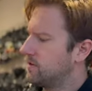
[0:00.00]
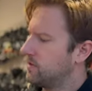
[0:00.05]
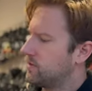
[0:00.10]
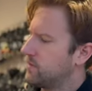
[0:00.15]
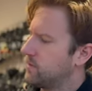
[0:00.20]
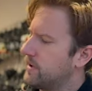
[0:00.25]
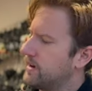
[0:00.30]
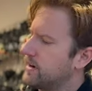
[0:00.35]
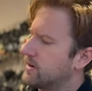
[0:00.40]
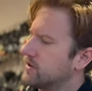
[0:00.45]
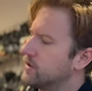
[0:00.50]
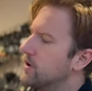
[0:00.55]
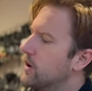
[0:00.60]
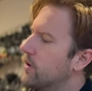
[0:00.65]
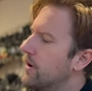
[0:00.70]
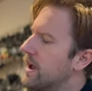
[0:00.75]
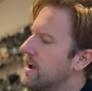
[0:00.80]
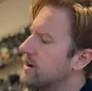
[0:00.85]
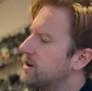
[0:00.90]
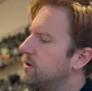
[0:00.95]
where there's no
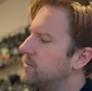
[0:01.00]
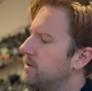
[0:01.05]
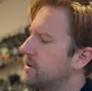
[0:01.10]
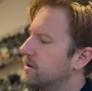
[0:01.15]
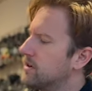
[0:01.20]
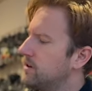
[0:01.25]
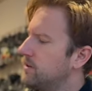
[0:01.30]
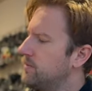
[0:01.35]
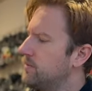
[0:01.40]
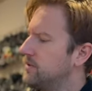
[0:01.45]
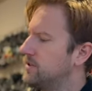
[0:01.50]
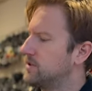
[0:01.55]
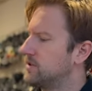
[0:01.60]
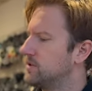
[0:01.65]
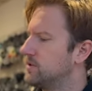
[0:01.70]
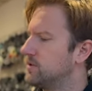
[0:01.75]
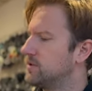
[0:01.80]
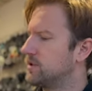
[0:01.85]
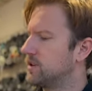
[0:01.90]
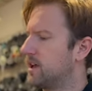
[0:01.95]
ankle buckle. It just
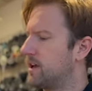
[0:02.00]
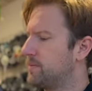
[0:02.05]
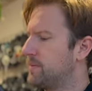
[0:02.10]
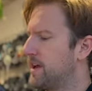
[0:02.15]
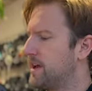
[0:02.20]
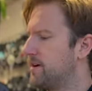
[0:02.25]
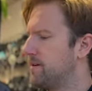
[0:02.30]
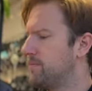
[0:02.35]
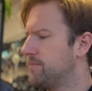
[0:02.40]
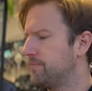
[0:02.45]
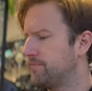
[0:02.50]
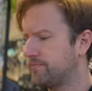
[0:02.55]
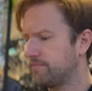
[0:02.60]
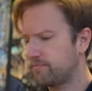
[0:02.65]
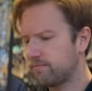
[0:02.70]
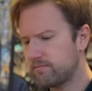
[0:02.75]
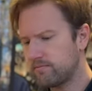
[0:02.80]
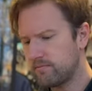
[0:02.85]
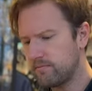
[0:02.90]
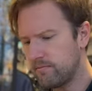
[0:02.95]
looks a lot better.
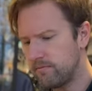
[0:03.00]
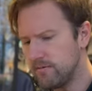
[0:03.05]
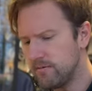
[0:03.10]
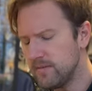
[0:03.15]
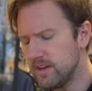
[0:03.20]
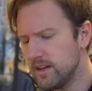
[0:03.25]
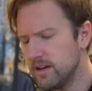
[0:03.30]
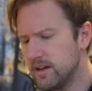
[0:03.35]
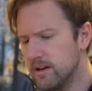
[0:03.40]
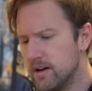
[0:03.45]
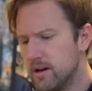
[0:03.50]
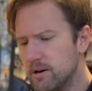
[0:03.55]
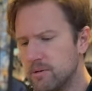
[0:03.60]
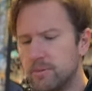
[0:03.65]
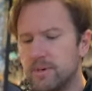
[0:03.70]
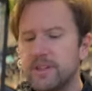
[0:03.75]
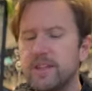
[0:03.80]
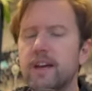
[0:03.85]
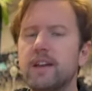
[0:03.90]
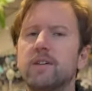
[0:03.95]

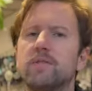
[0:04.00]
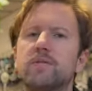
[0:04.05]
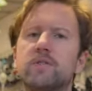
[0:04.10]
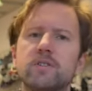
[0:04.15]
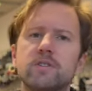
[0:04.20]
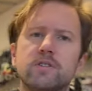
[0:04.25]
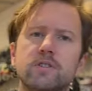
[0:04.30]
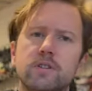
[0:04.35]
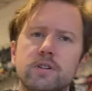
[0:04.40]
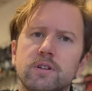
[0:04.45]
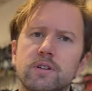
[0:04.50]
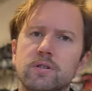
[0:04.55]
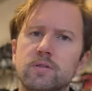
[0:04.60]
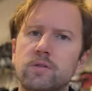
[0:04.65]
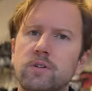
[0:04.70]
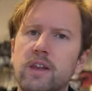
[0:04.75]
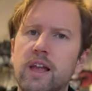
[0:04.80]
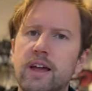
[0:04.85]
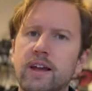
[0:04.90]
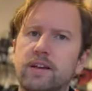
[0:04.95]
But then, of course, you
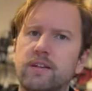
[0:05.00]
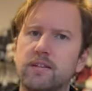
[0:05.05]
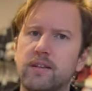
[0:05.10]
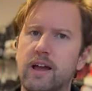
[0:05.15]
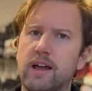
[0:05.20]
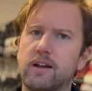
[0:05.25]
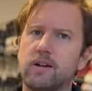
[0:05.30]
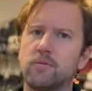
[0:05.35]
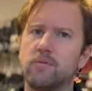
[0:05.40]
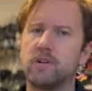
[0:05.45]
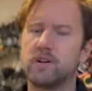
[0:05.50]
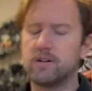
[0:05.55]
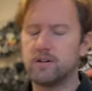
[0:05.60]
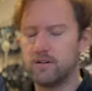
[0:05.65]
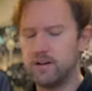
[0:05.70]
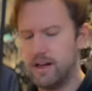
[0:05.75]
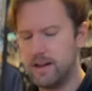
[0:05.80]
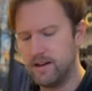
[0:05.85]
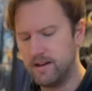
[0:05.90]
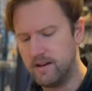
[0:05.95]
lack the ankle buckle,
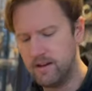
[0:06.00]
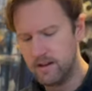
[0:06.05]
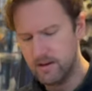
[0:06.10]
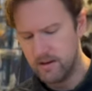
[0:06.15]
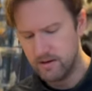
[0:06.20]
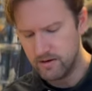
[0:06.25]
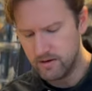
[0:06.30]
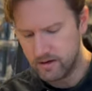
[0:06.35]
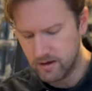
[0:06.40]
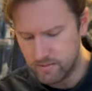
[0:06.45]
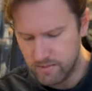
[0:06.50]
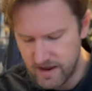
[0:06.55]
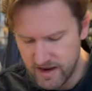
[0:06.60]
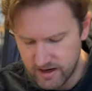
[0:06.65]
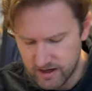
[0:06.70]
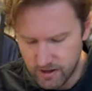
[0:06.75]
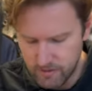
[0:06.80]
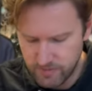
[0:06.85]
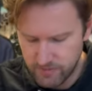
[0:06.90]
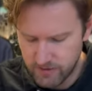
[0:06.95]
and you can make
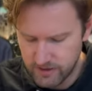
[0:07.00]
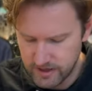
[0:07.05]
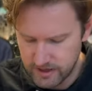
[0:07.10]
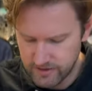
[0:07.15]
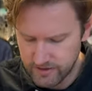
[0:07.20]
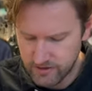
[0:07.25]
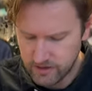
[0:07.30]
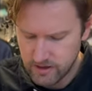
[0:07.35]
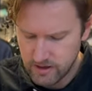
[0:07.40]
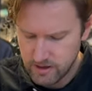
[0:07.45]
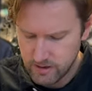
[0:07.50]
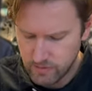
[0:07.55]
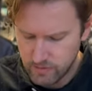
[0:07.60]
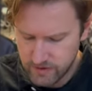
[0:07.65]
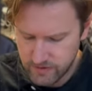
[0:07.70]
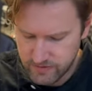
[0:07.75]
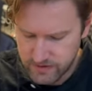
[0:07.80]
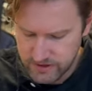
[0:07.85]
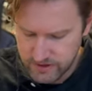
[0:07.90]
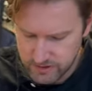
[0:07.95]
up for that
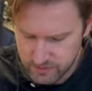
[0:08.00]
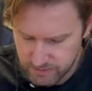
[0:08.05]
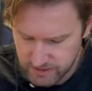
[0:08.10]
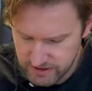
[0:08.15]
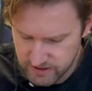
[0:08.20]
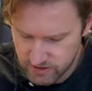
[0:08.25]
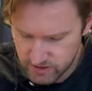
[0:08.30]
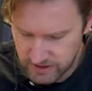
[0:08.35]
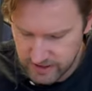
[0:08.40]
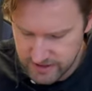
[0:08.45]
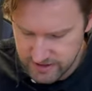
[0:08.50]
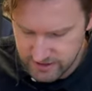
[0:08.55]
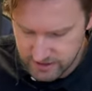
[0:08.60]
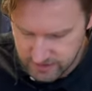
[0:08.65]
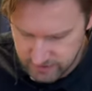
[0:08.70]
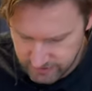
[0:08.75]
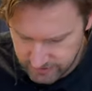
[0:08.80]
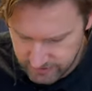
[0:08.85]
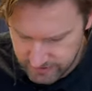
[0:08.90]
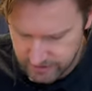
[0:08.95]
with this special lacing
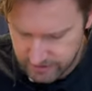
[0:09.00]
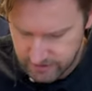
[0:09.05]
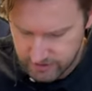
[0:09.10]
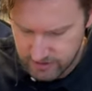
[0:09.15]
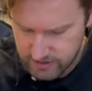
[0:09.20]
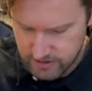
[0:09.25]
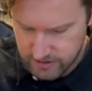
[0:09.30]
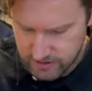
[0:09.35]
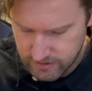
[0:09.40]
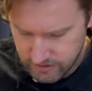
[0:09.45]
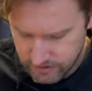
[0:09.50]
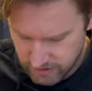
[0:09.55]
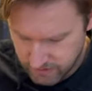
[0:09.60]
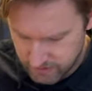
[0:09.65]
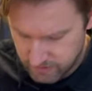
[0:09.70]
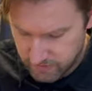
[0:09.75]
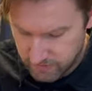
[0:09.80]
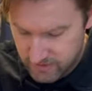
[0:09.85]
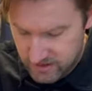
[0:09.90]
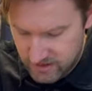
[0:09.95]
technique that
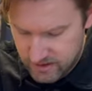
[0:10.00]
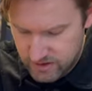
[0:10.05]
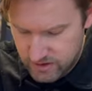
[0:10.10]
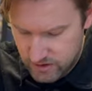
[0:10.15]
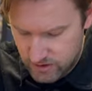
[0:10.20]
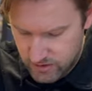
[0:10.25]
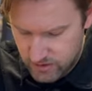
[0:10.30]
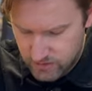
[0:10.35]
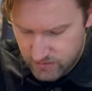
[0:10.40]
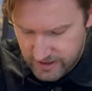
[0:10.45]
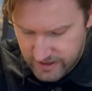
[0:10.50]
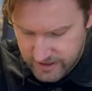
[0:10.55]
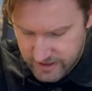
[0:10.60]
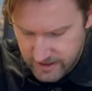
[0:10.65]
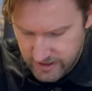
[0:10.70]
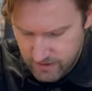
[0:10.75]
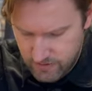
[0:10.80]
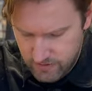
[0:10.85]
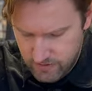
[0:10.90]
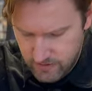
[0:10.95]
I'm gonna show you right
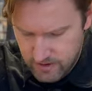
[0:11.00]
now.